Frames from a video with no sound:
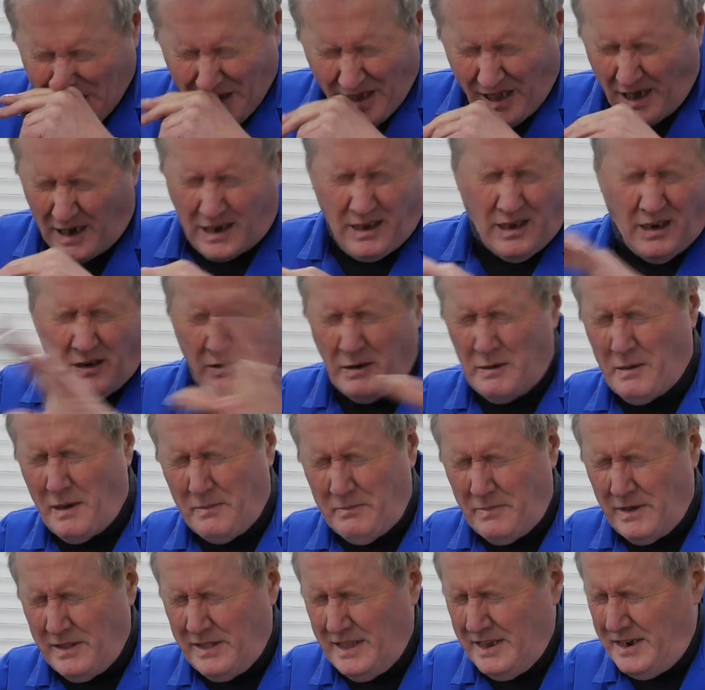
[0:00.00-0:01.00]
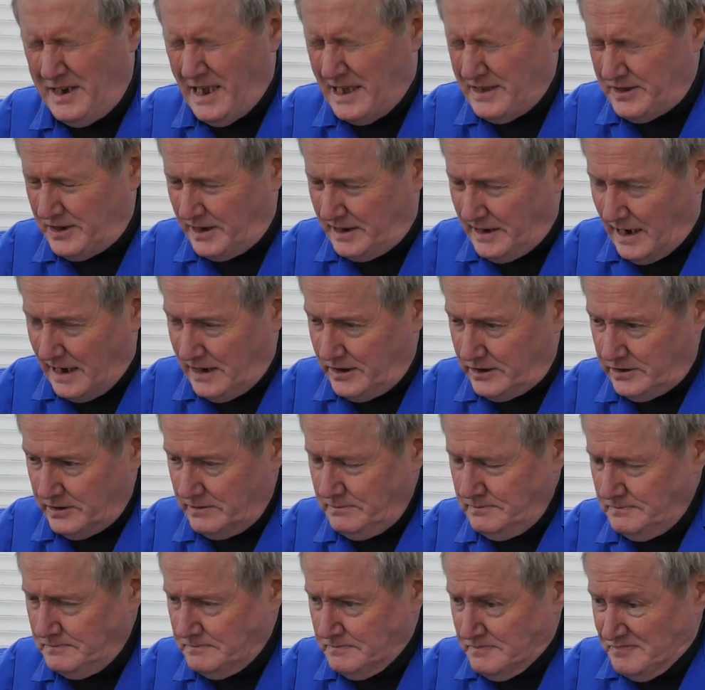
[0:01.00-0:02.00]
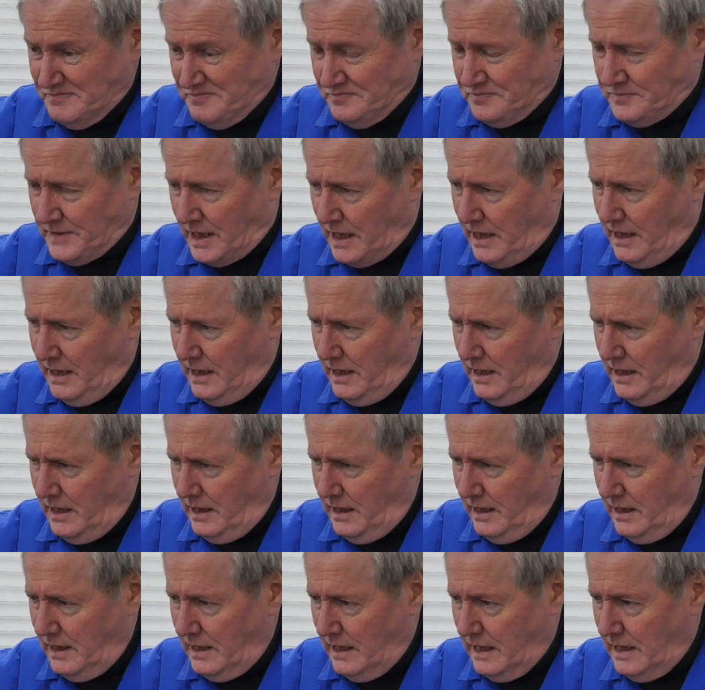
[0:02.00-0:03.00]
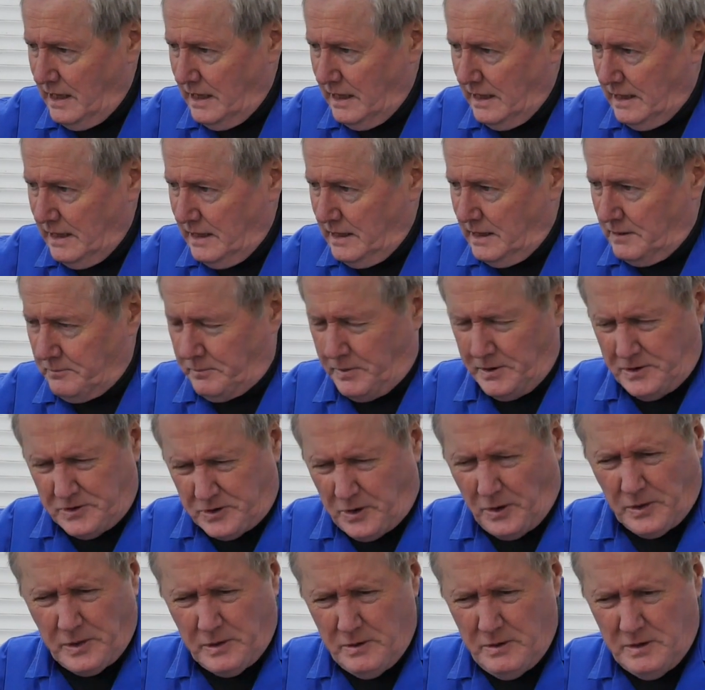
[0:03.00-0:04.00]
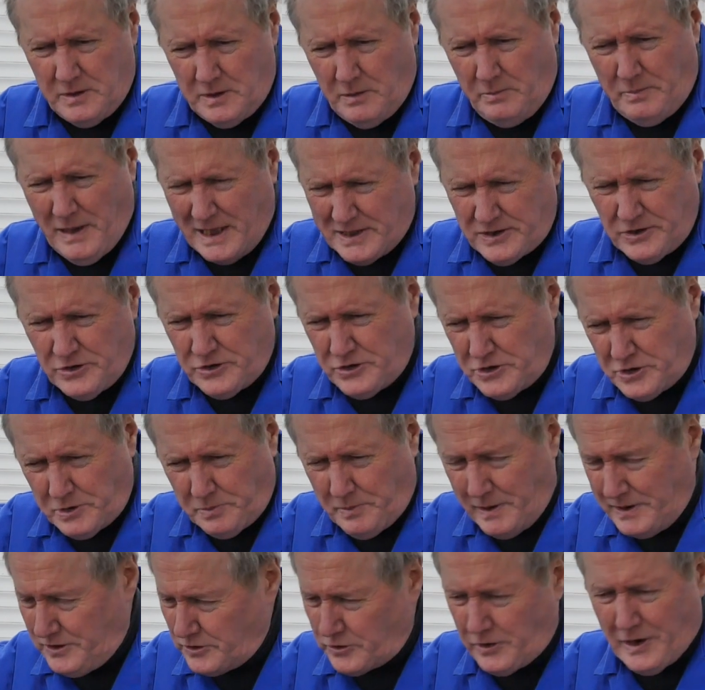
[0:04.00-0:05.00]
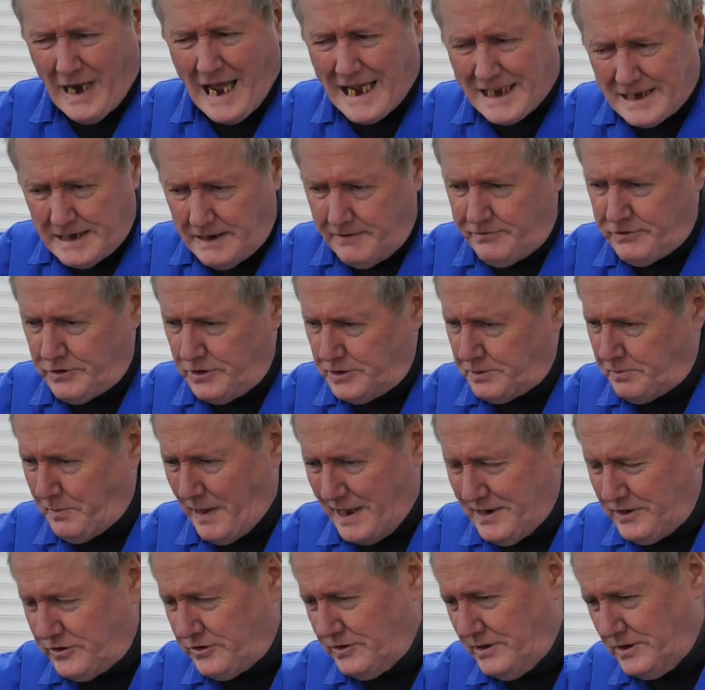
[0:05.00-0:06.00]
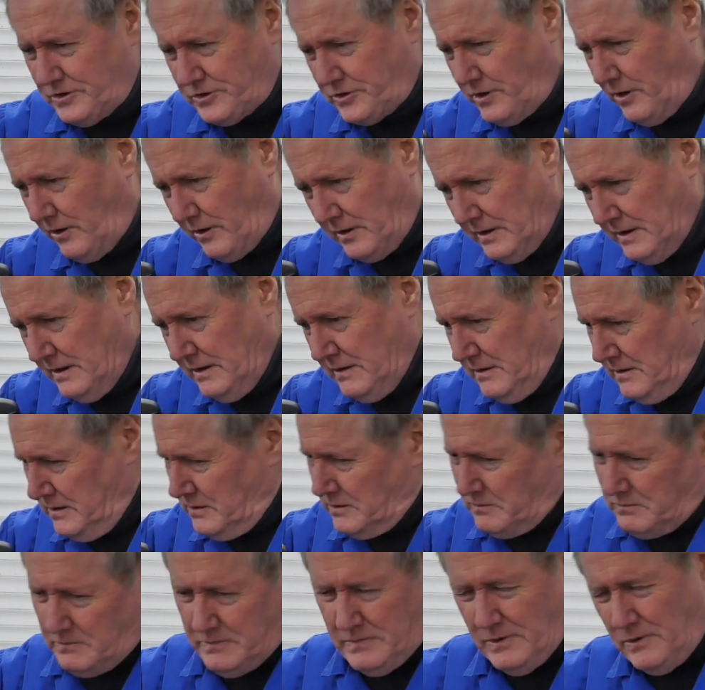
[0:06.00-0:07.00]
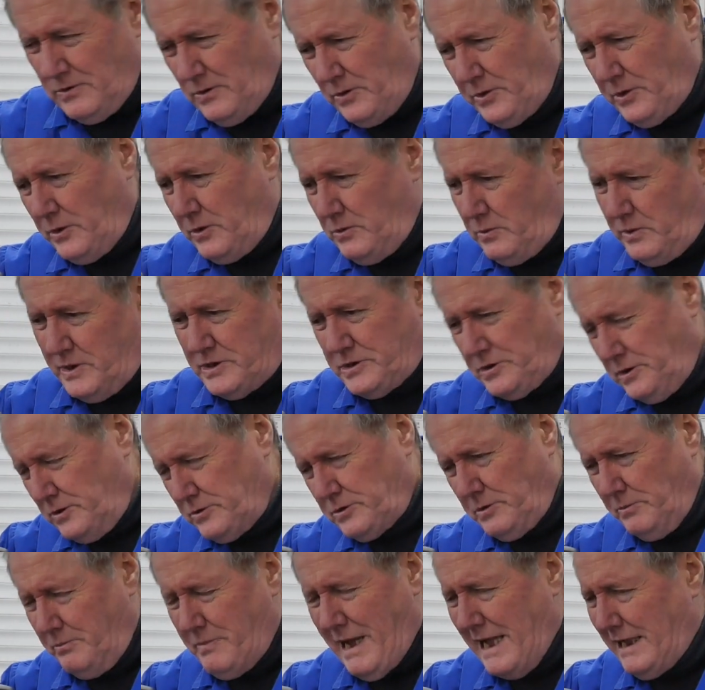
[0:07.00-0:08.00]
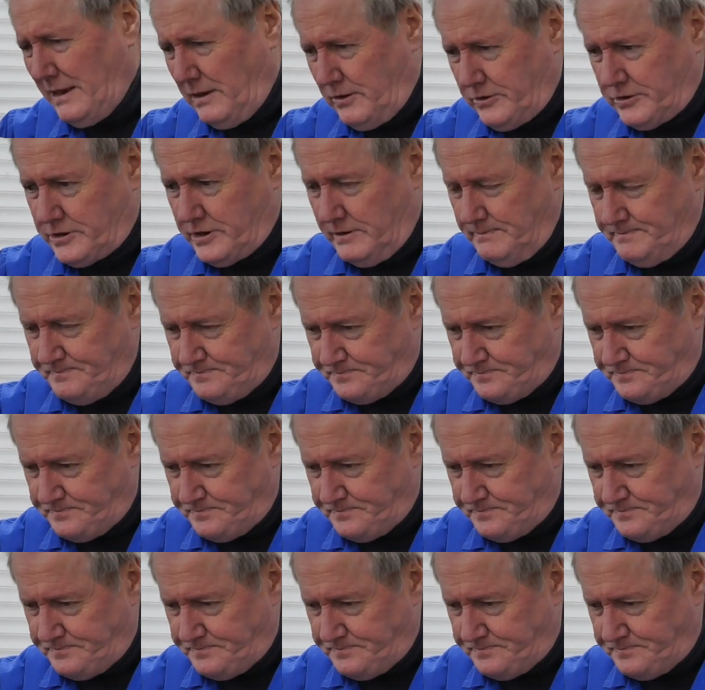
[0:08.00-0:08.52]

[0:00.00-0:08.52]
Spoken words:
I can't remember the designation, but it's got the better suspension, it's got active suspension, it's got other whistles and bells,